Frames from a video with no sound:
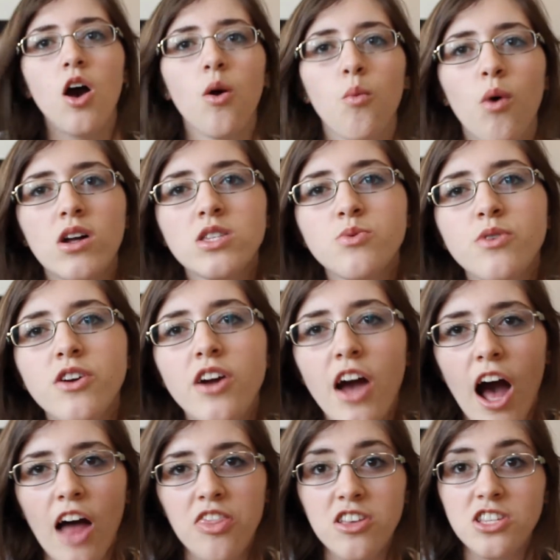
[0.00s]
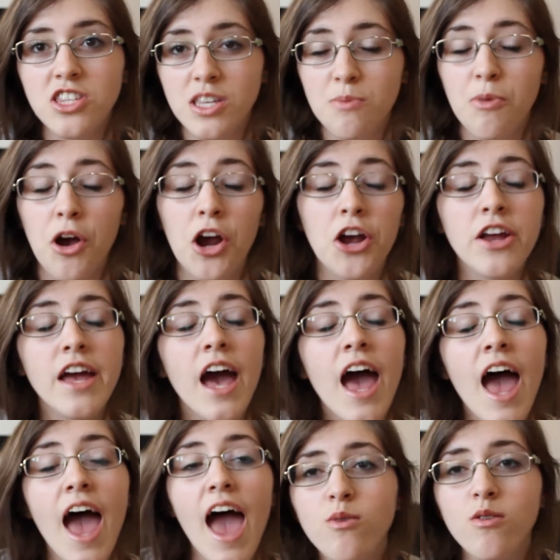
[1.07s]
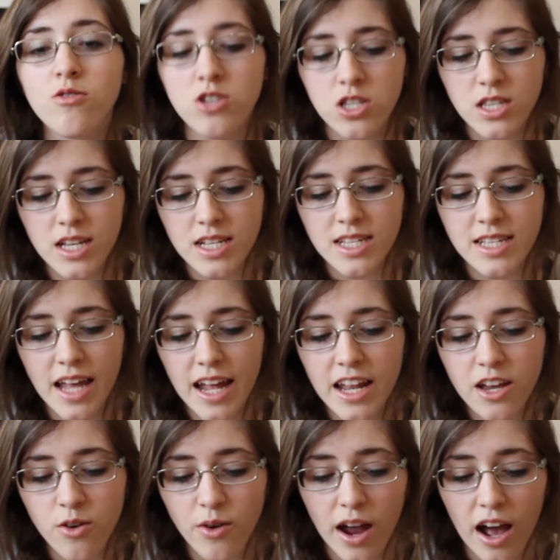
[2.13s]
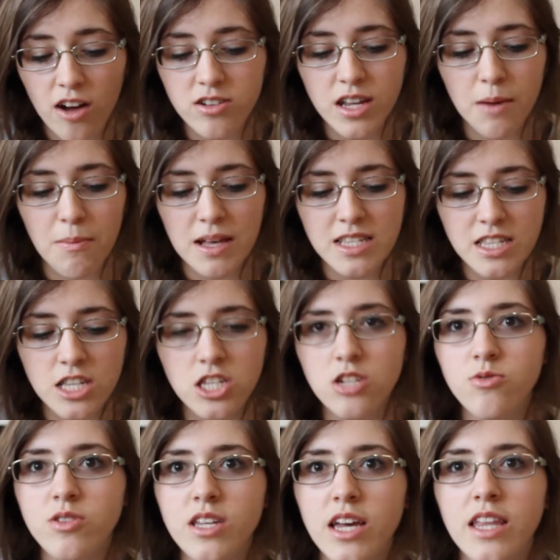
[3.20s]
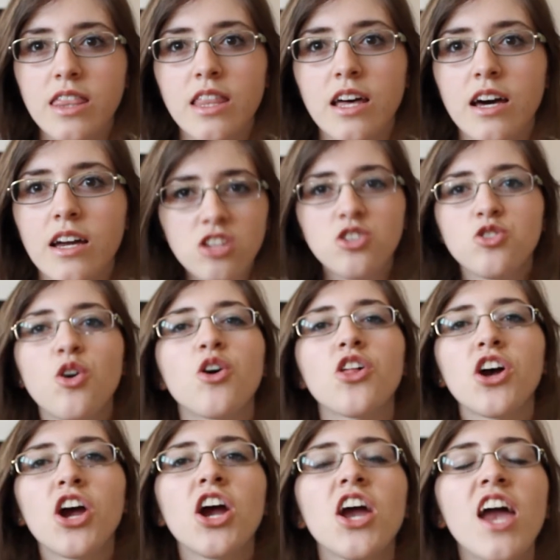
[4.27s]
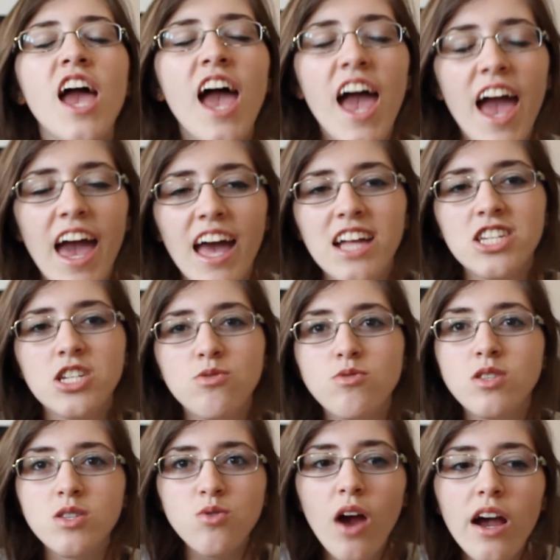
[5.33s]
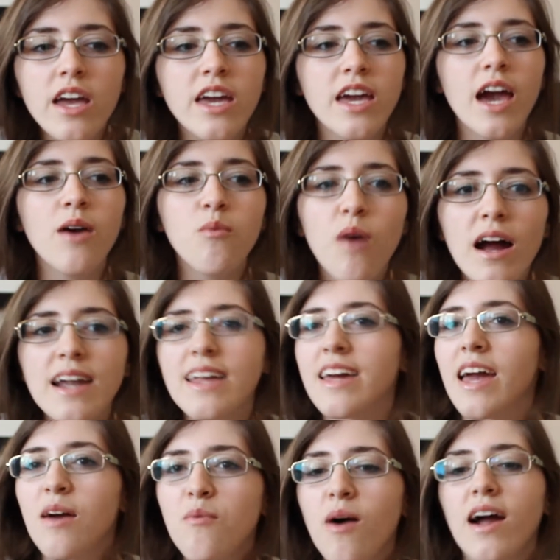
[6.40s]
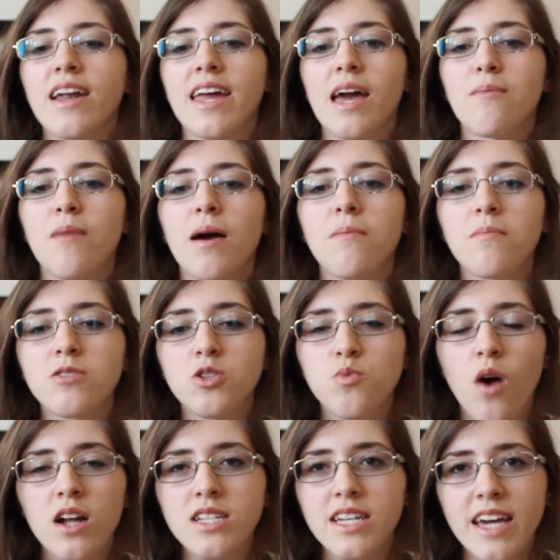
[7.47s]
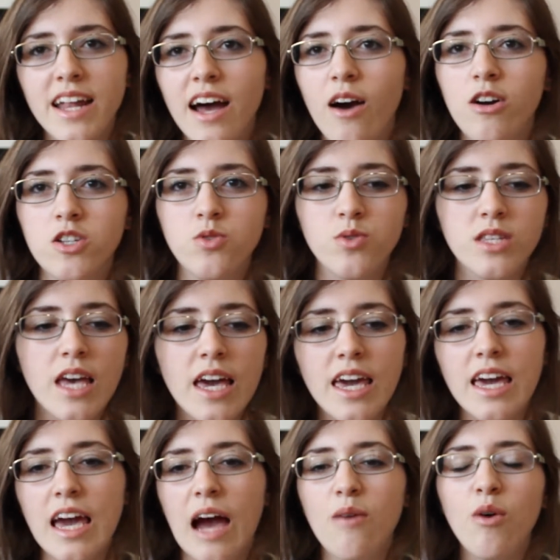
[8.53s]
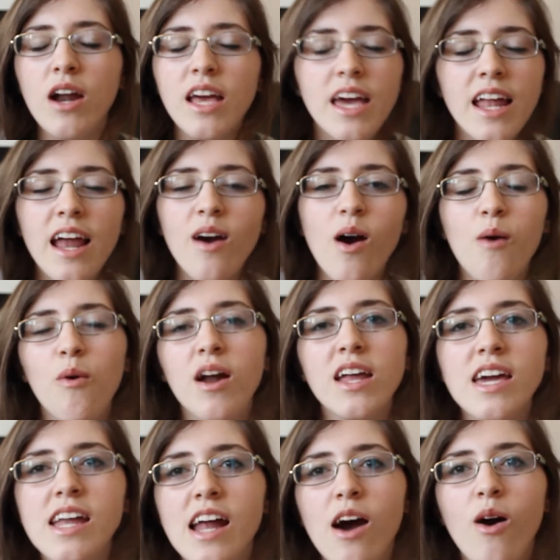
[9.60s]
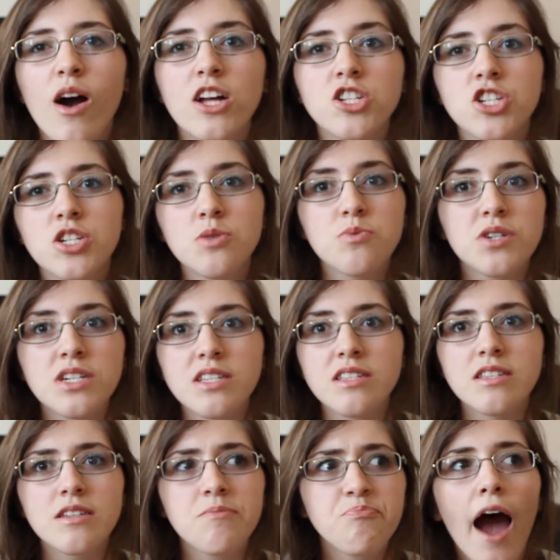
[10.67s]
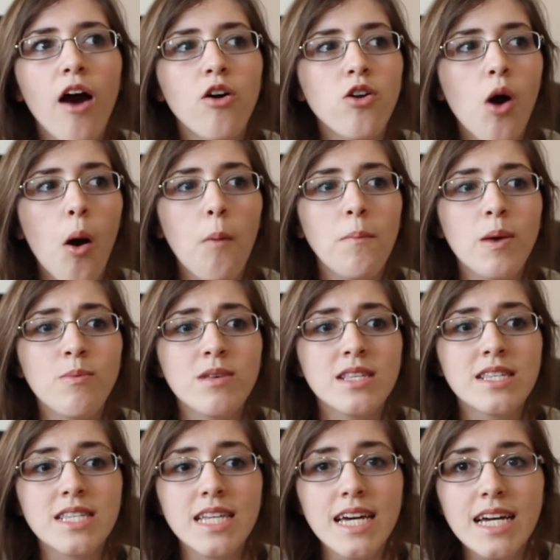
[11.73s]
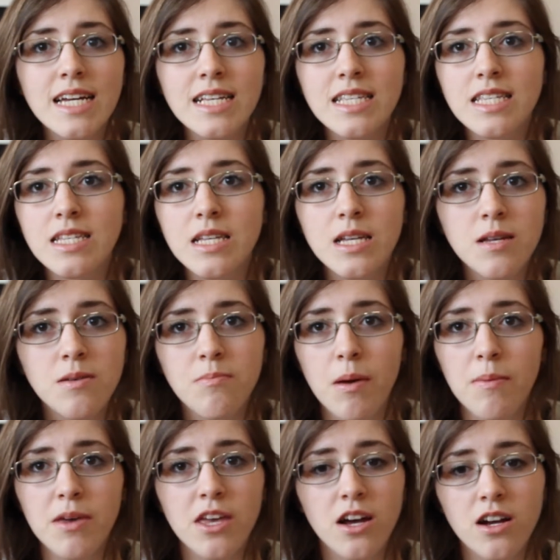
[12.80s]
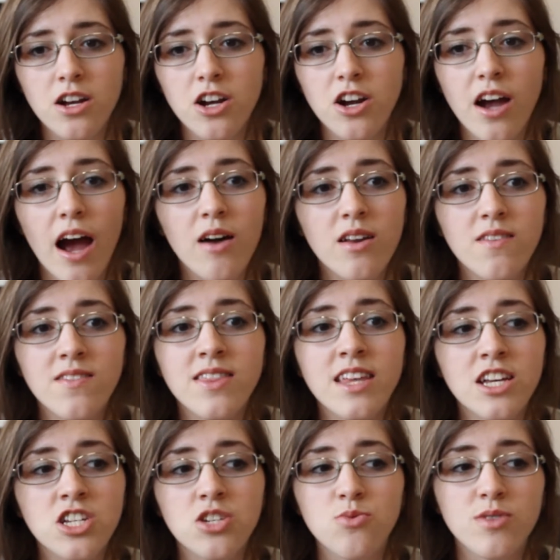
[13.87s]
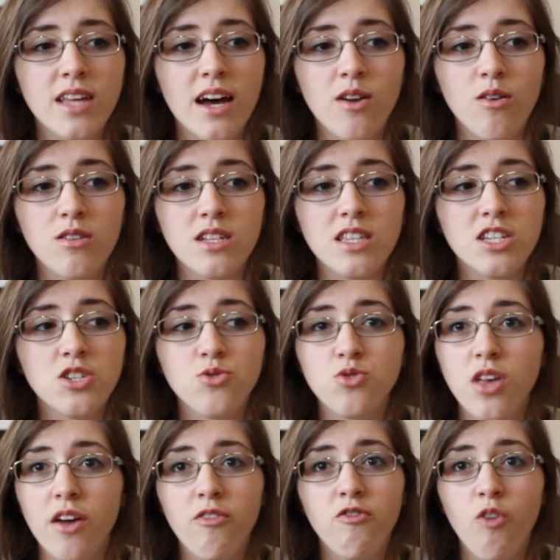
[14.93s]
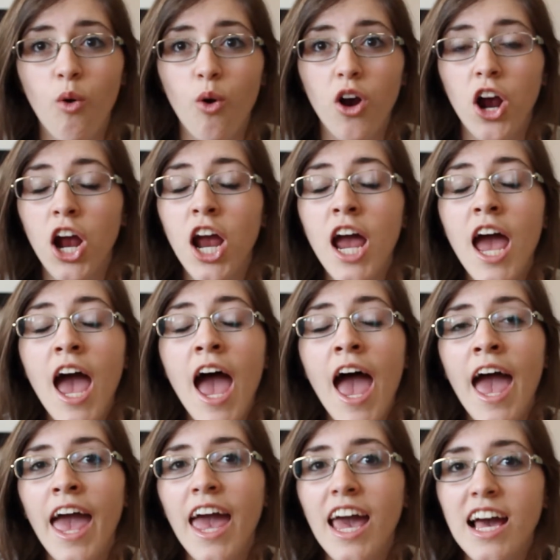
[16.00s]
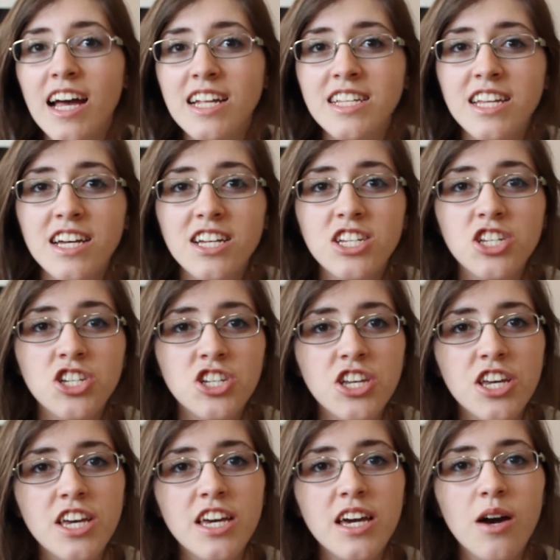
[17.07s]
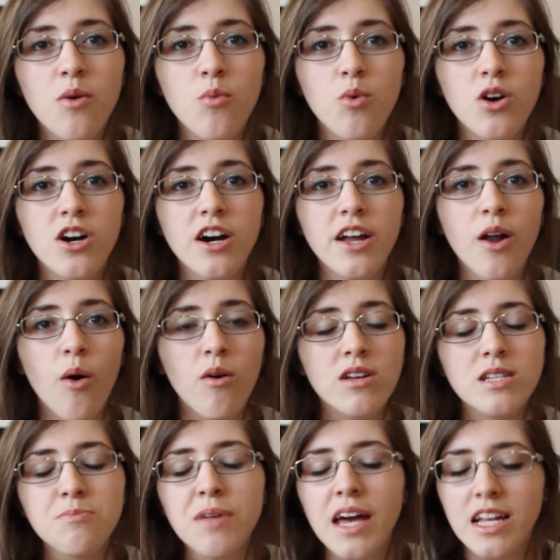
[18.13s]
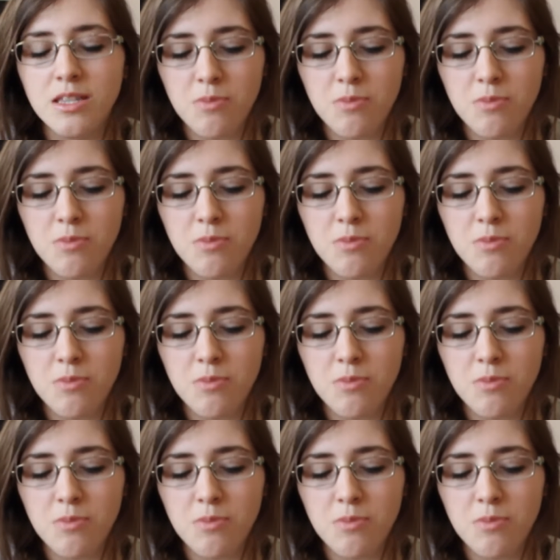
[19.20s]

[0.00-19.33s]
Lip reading: Once we were at this theme park, we were just standing around and my sister was in the stroller and she was crying and whining and she wanted to get out and she was kicking, I want to get out, I want to get out. And she was, I don't know, maybe 6, maybe younger. I don't even think she was that old. I think she was 4. And she would always complain.